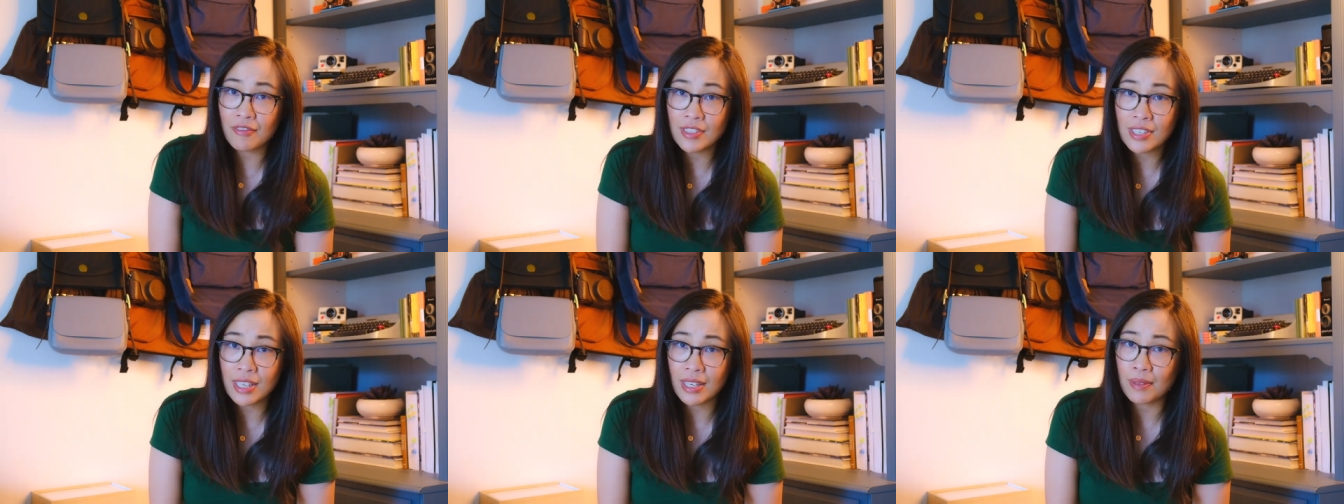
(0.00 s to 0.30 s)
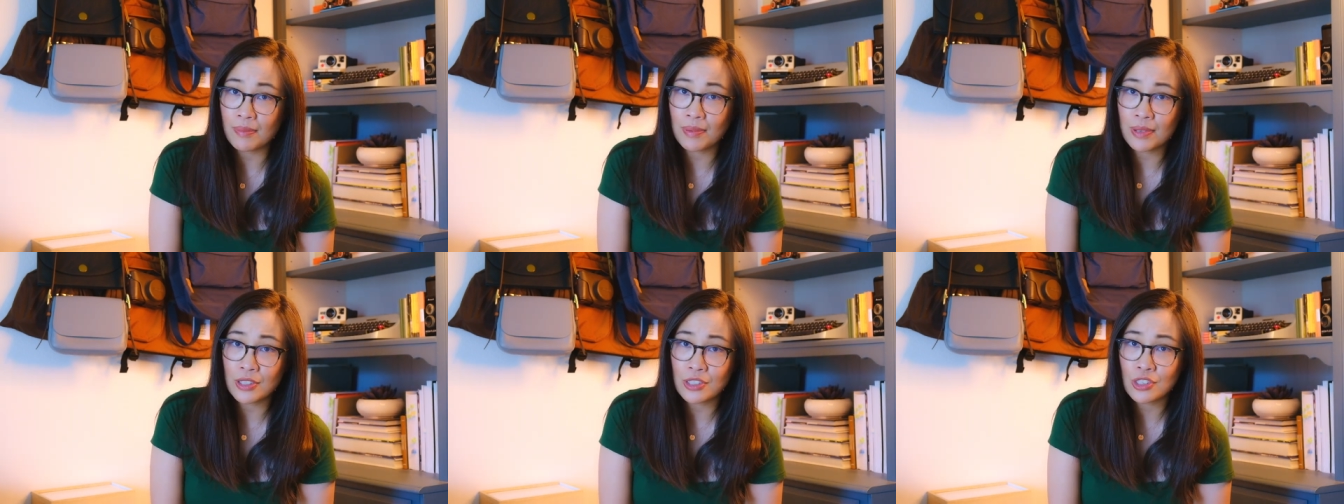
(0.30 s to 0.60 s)

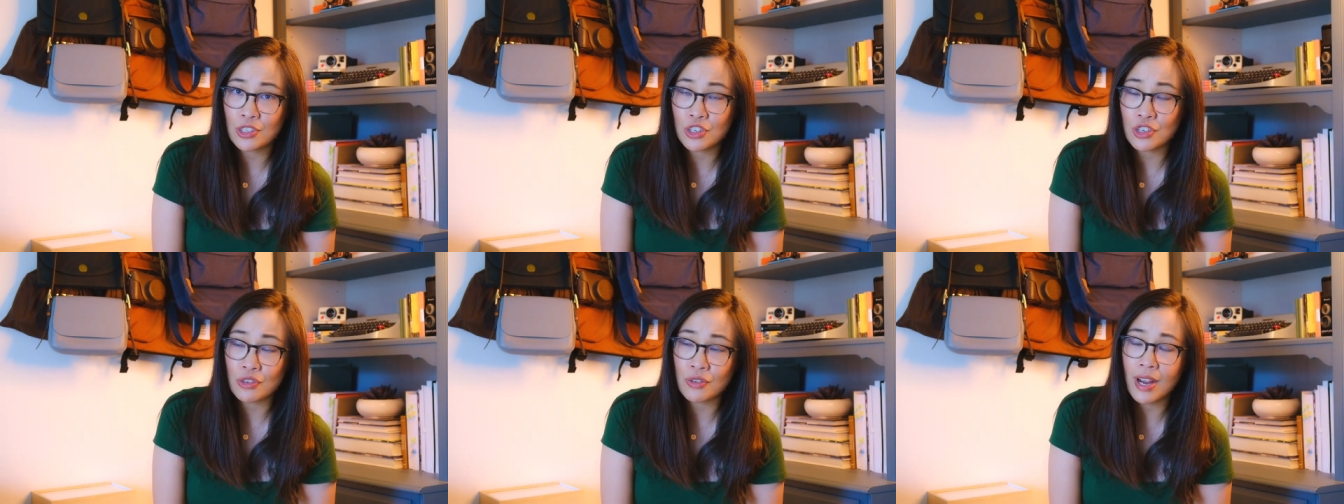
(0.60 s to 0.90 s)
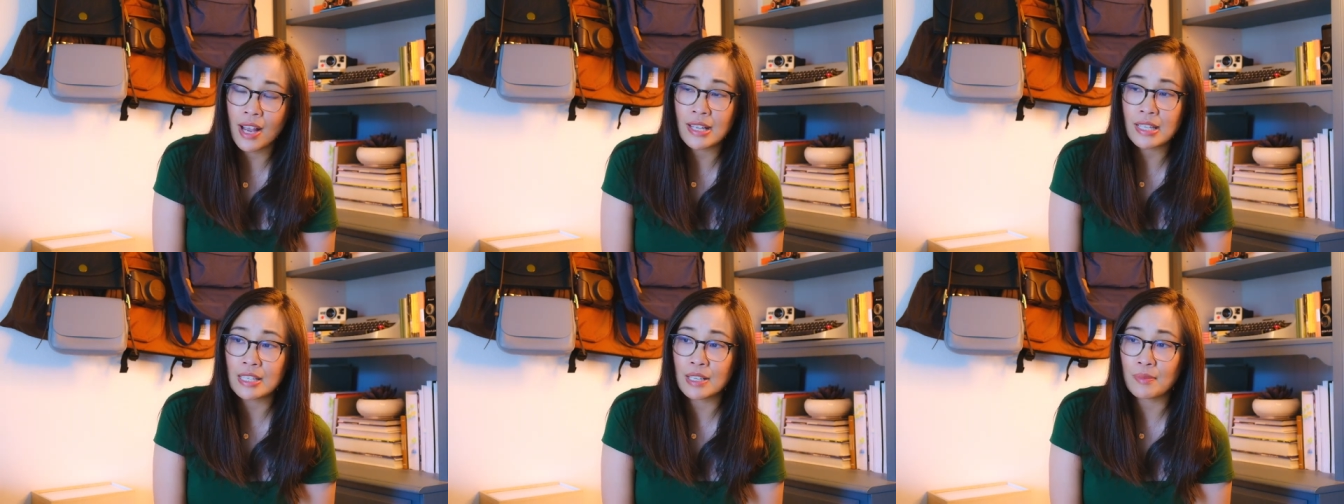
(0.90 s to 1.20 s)
deep into
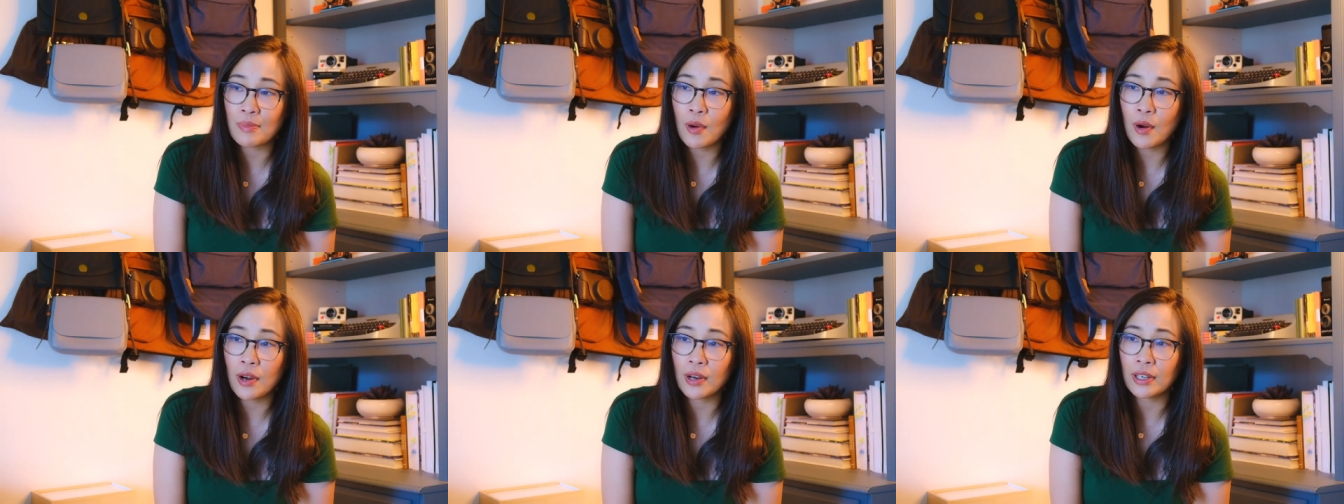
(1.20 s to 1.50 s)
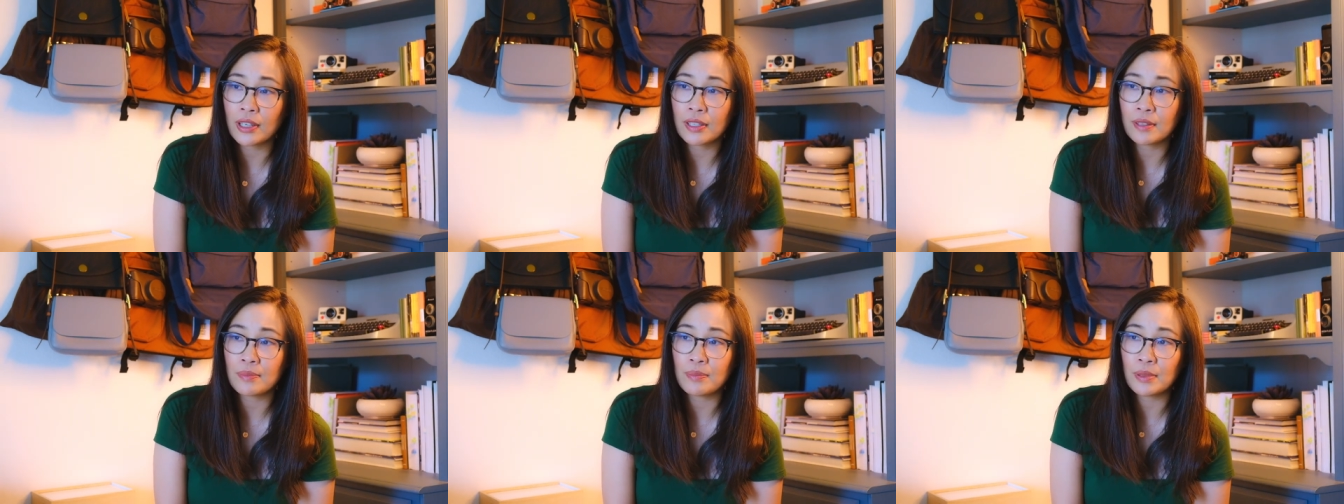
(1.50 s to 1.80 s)
Jurassic
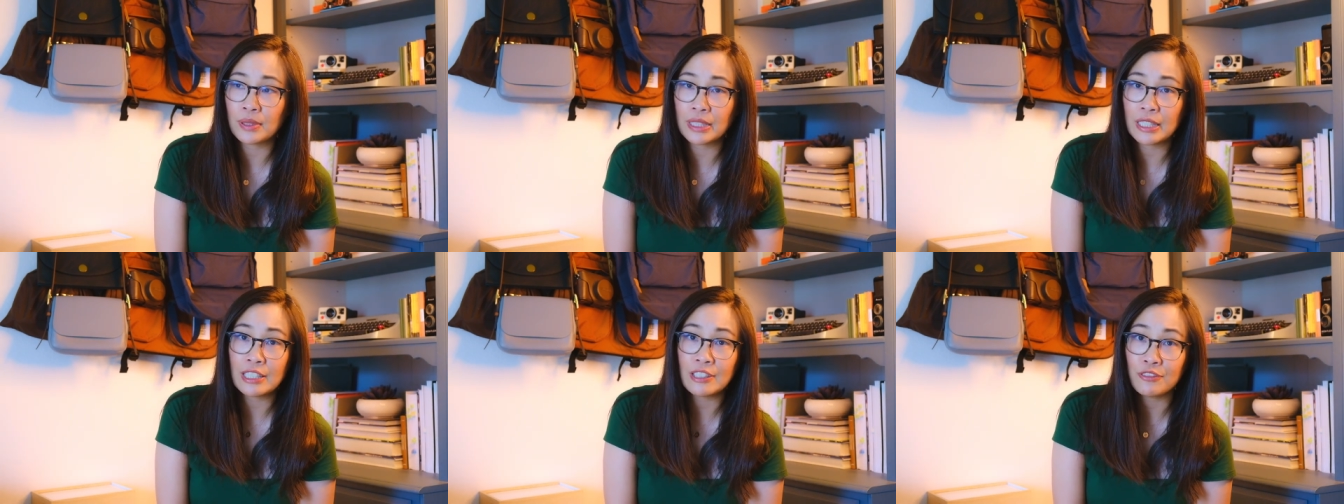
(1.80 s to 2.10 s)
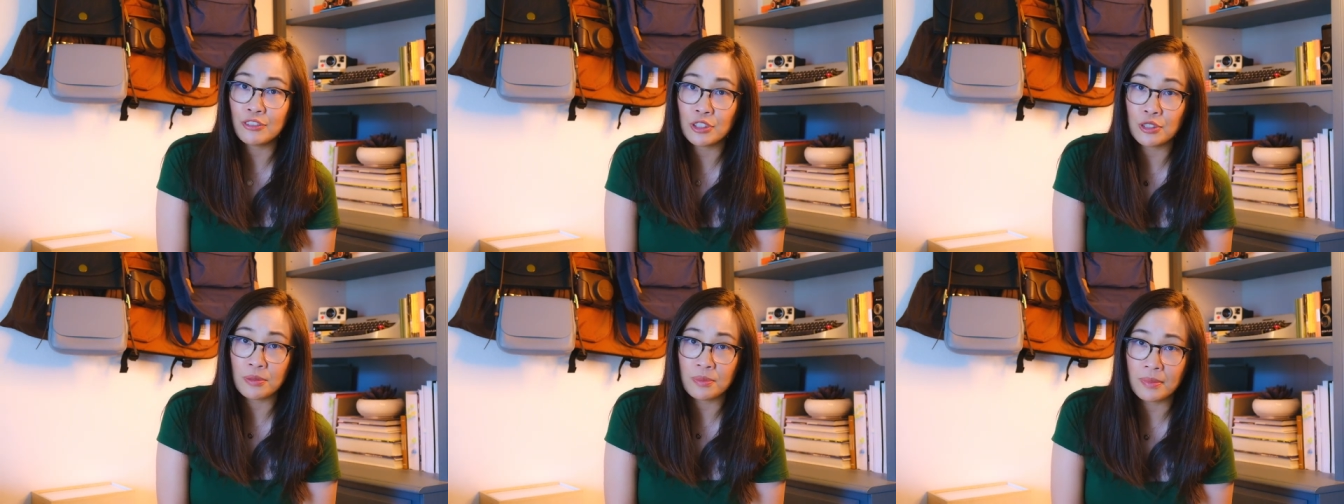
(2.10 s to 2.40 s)
Park, believe
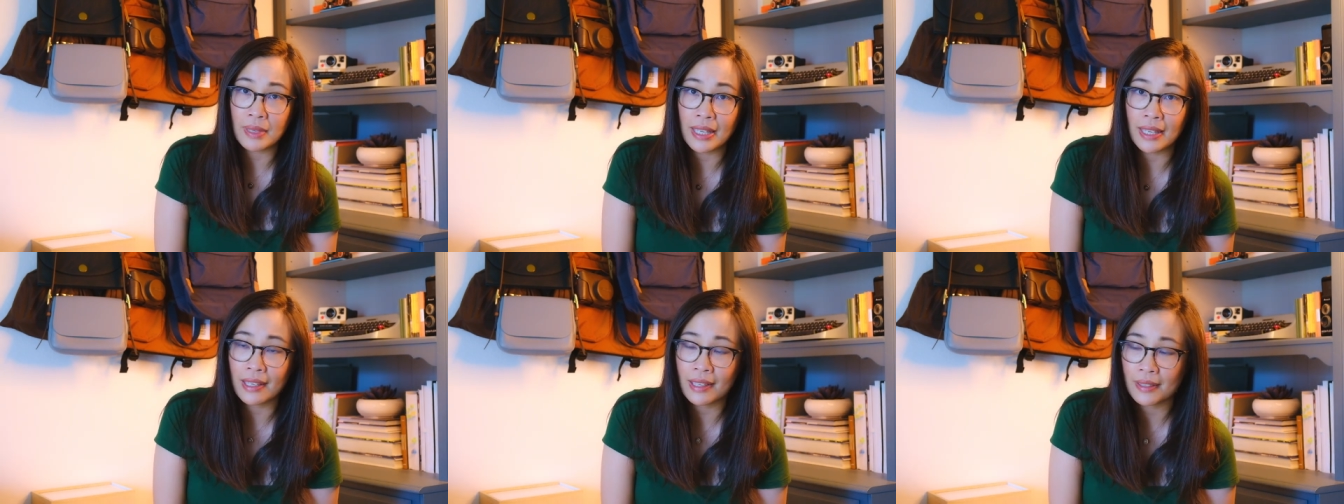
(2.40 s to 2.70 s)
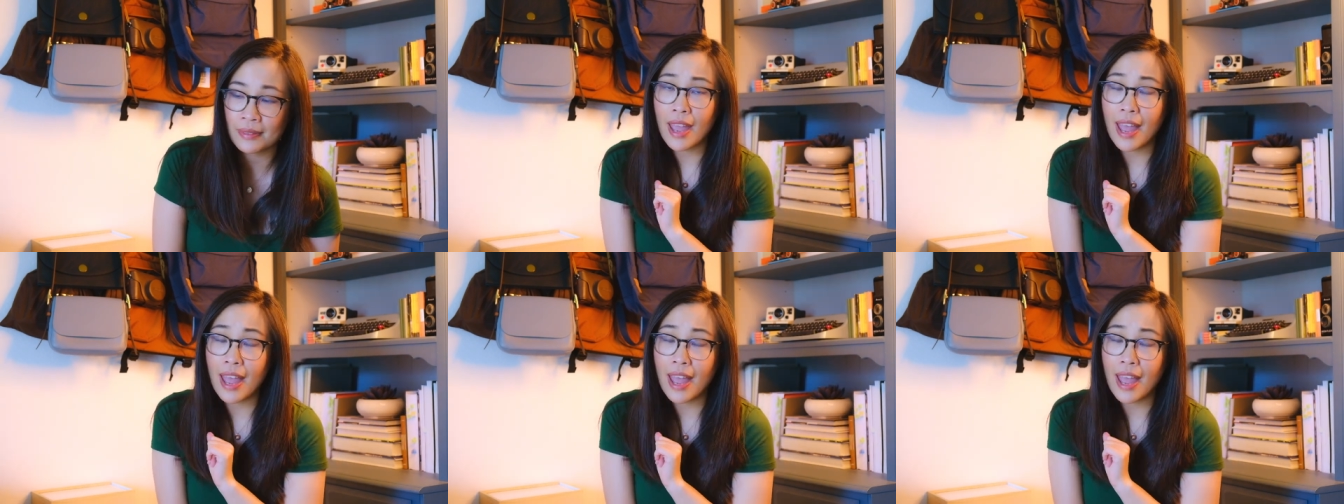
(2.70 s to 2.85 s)
you me.